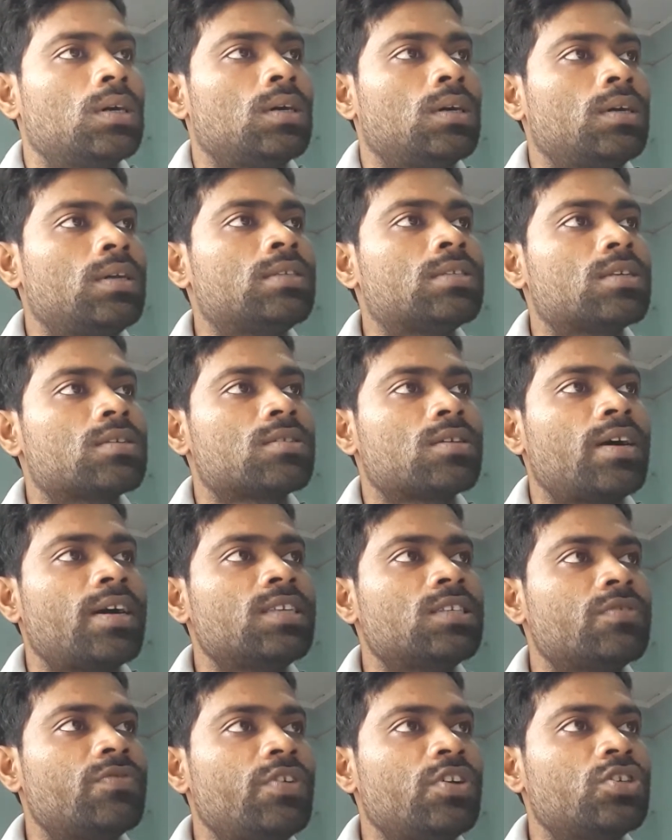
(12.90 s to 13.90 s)
it's a
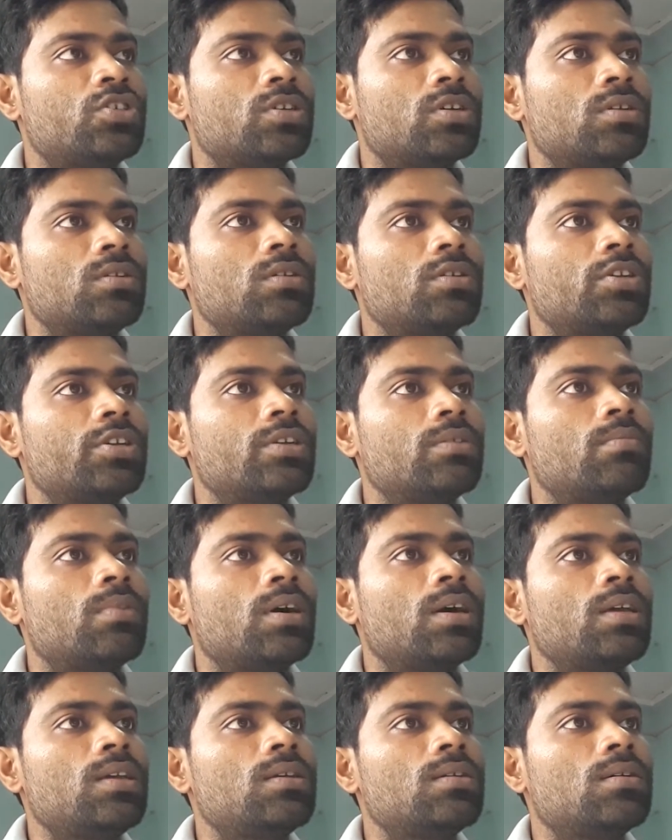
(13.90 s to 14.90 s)
science fiction written
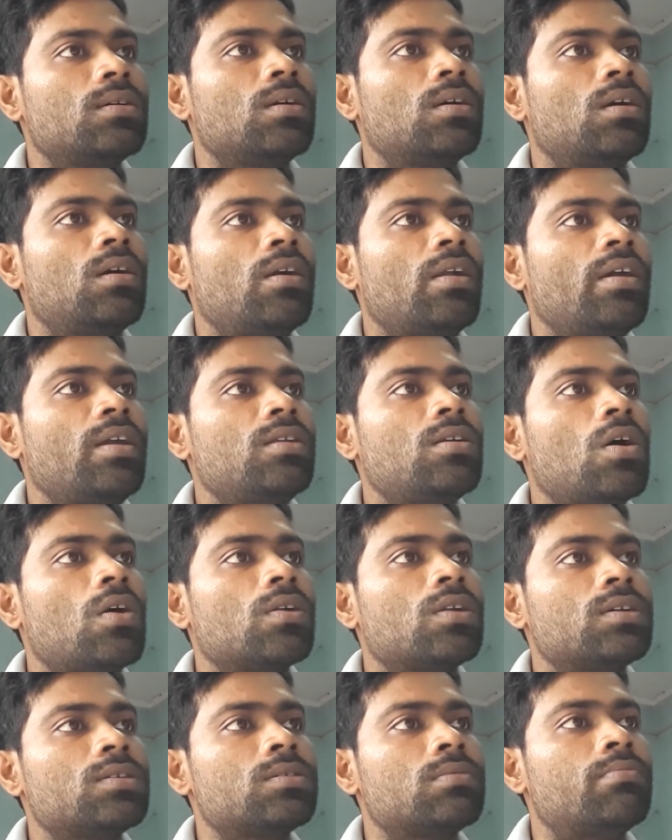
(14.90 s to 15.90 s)
by Ray
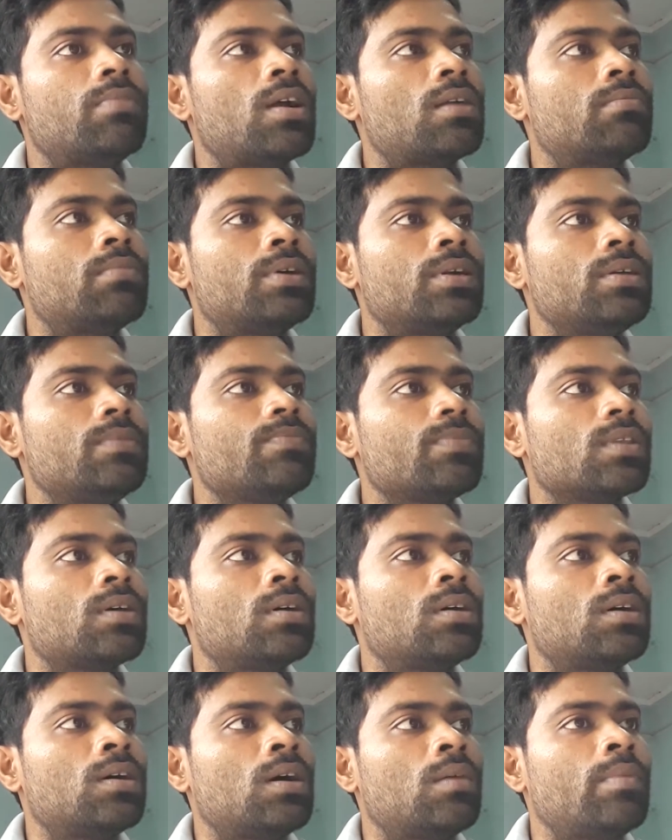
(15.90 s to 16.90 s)
Douglas Bradbury,
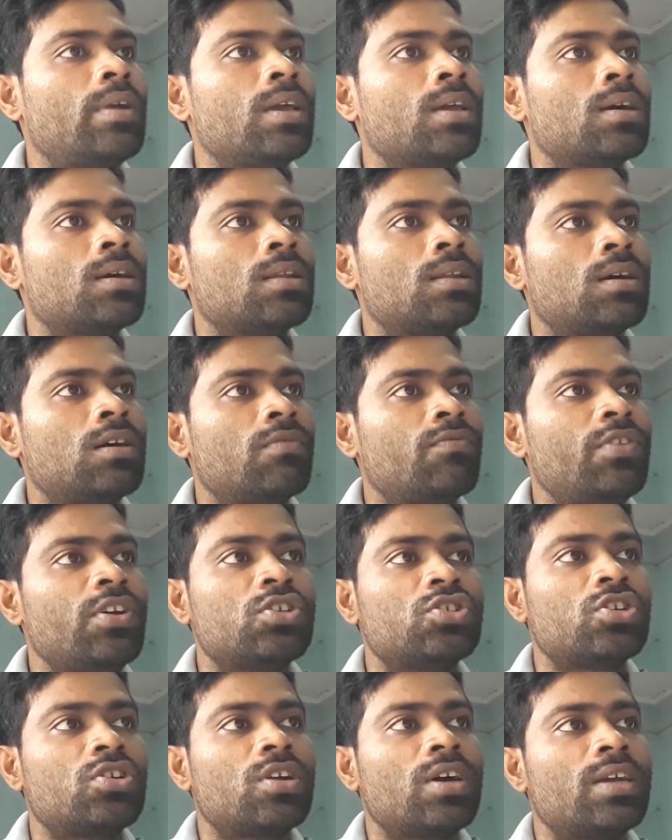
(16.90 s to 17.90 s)
American
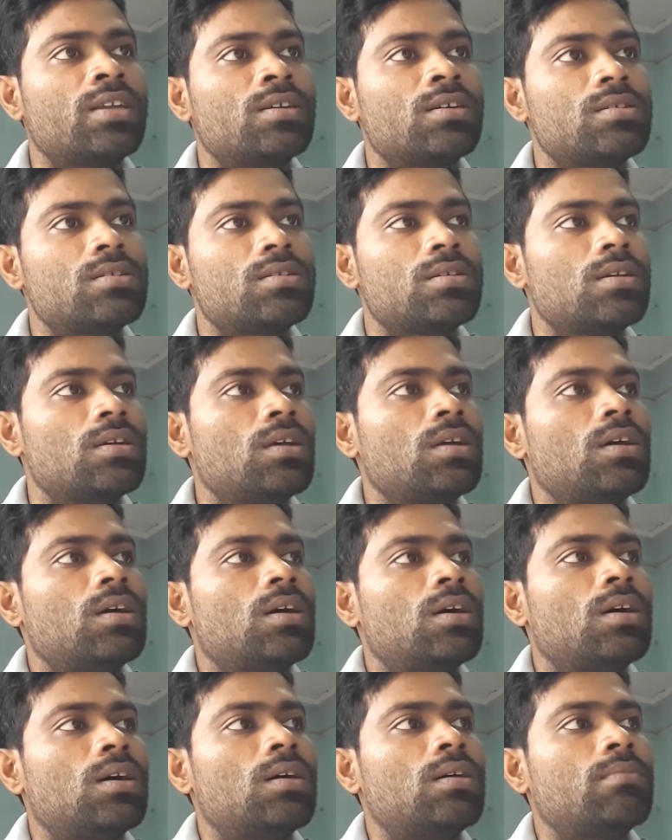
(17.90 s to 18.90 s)
fiction writers.
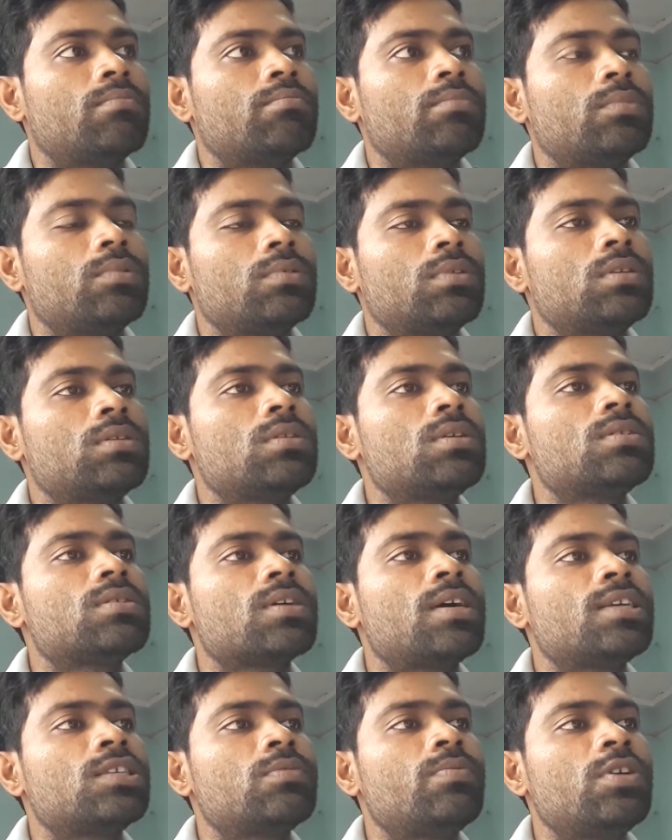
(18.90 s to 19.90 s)
This
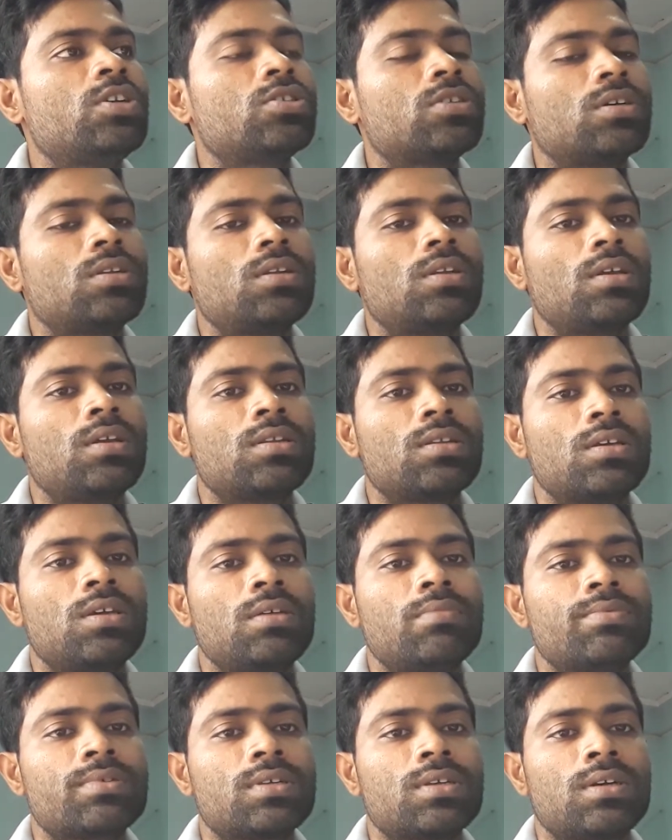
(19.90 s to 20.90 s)
science fiction, it
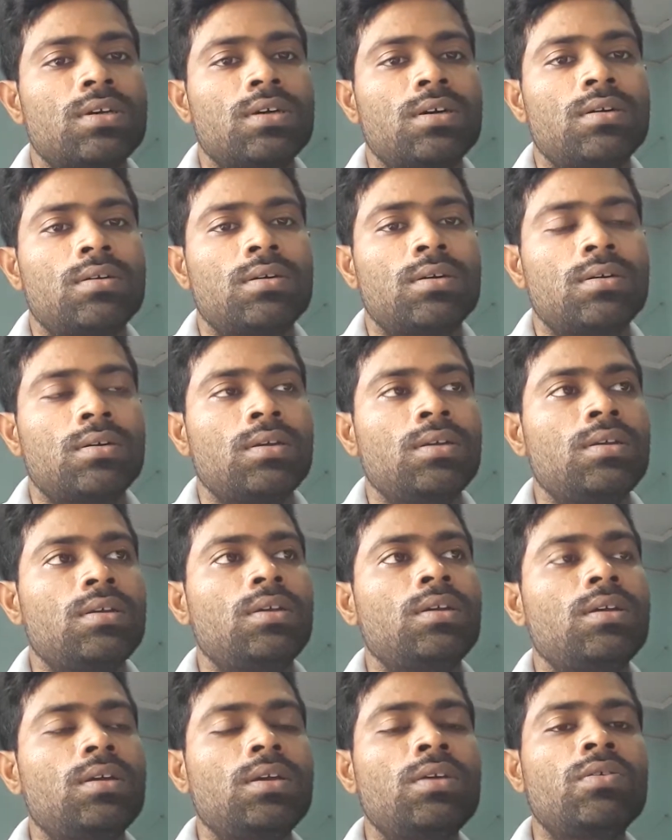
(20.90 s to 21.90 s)
gives
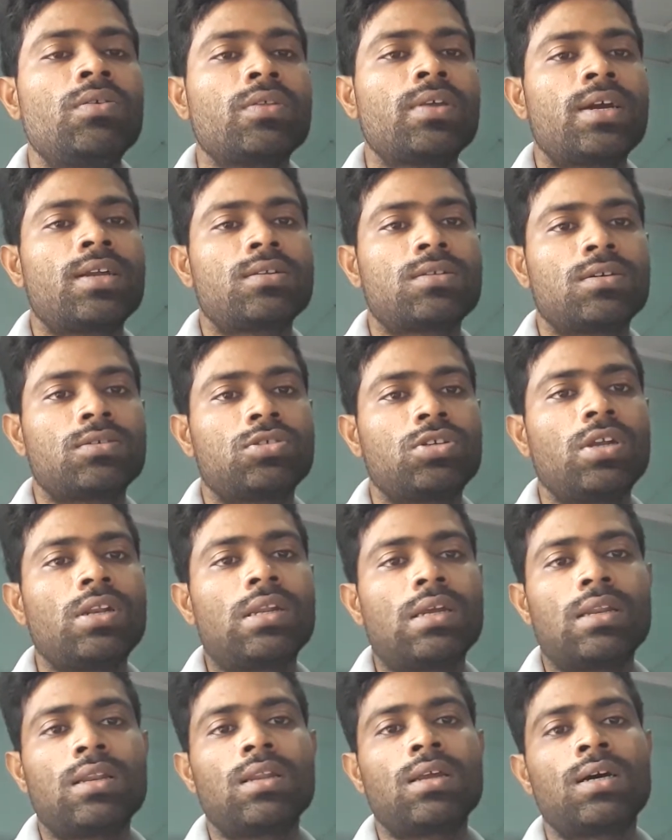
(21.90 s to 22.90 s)
that
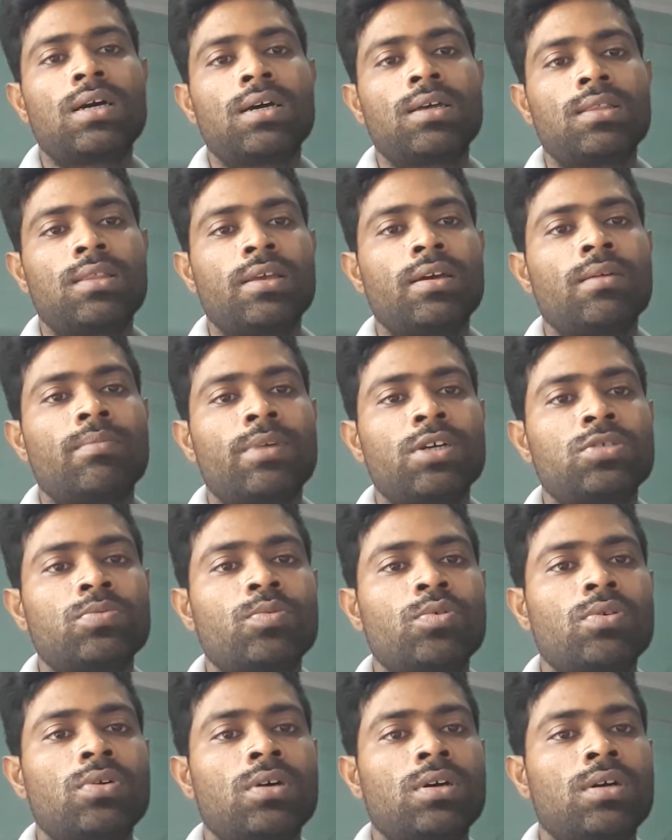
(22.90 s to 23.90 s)
children, they are much
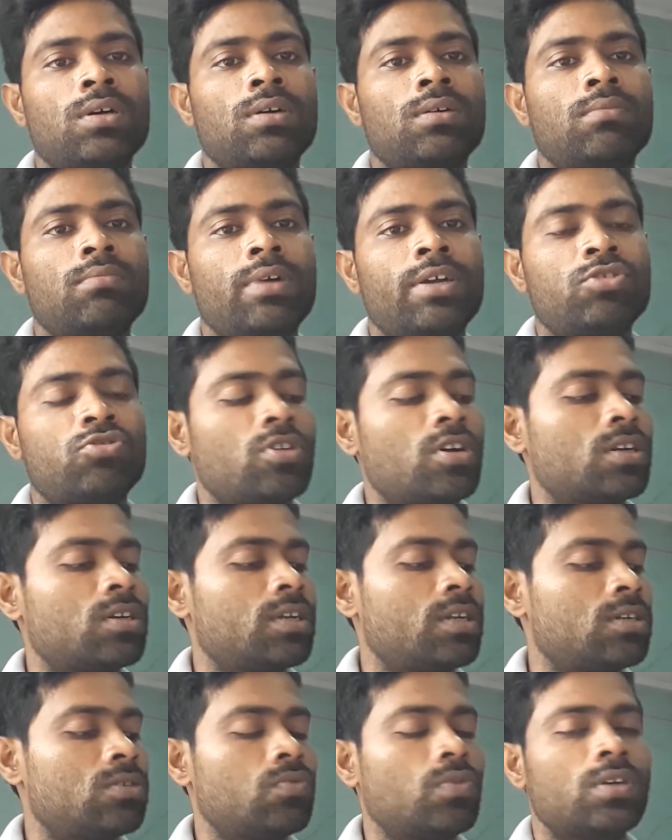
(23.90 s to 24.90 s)
more
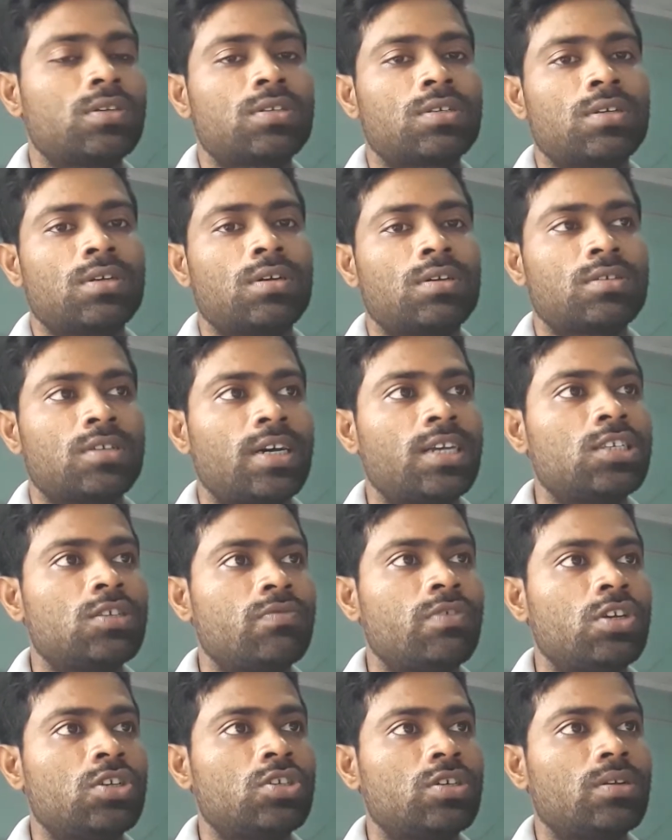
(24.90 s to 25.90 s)
attracted towards science
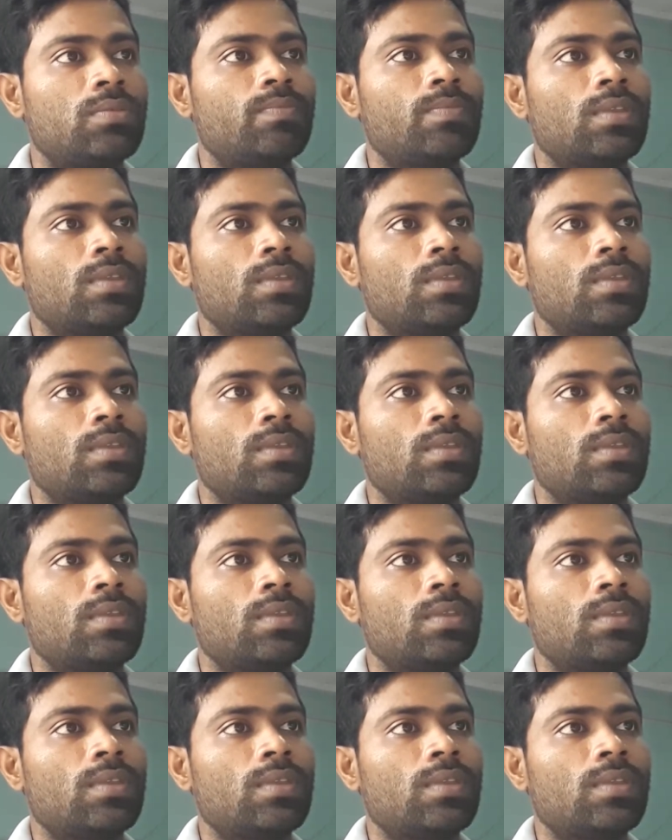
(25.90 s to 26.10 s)
fiction.